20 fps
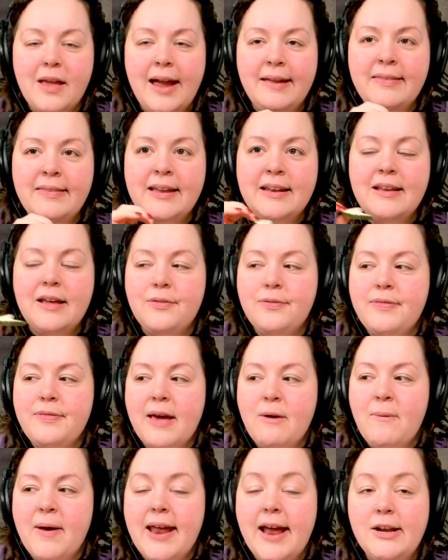And then
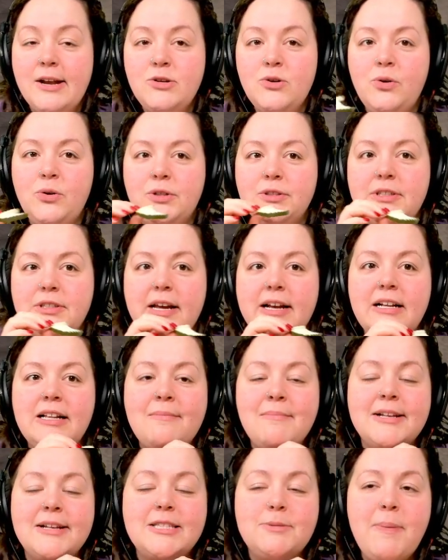they went and told
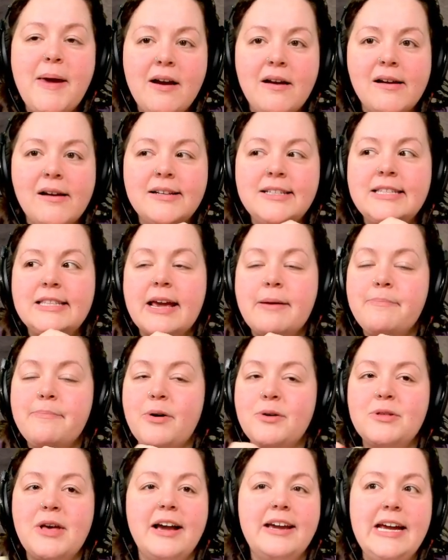Clement's parents. They
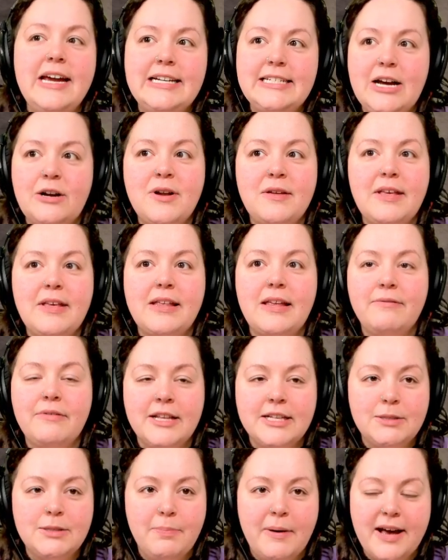both got kicked out. Now they live in
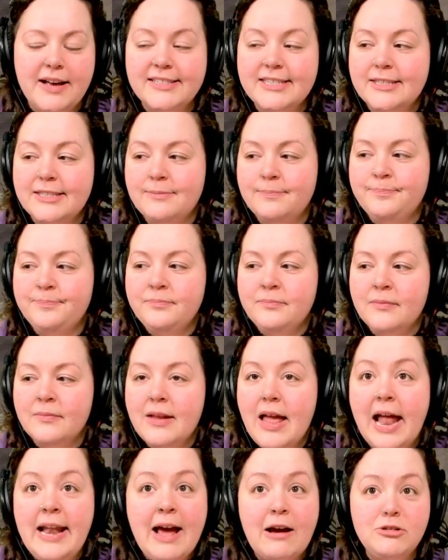this bus.
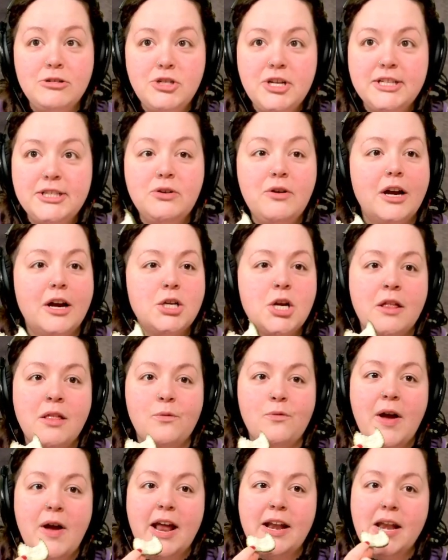And now she has a crush on their
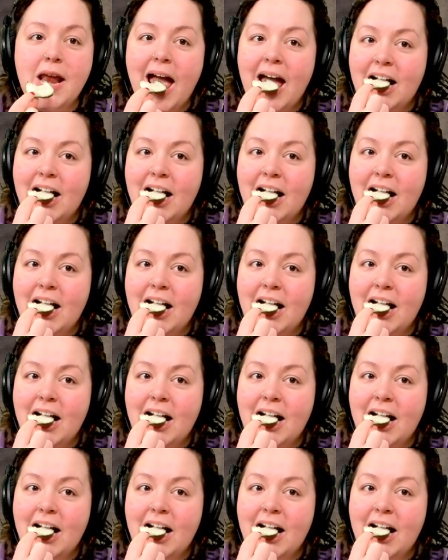friend.